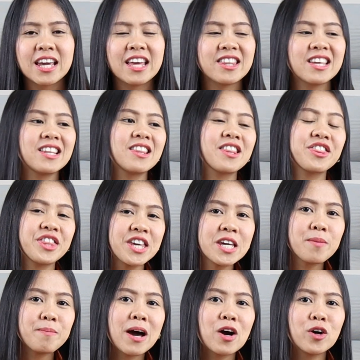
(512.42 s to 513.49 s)
And then
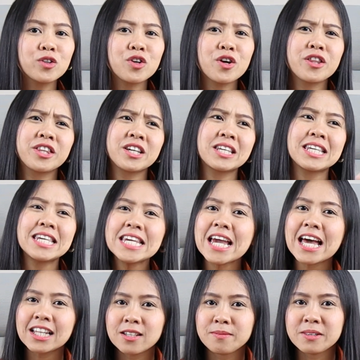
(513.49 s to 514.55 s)
think about the key
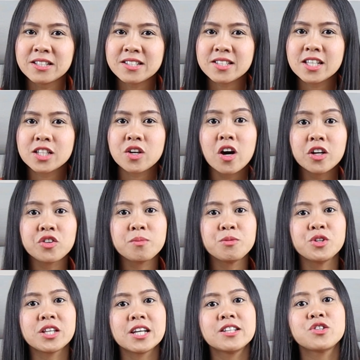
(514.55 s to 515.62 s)
elements that
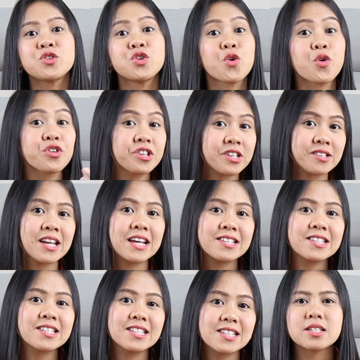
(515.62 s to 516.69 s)
contributed to your
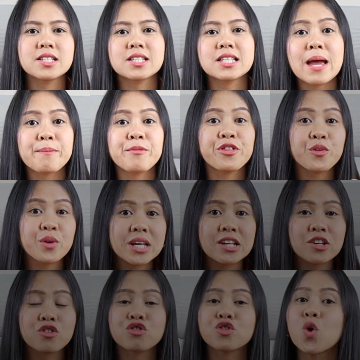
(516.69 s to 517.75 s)
success. Step
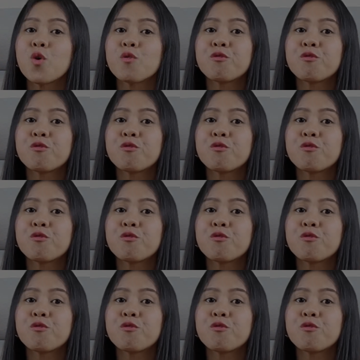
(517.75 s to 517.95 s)
3. Show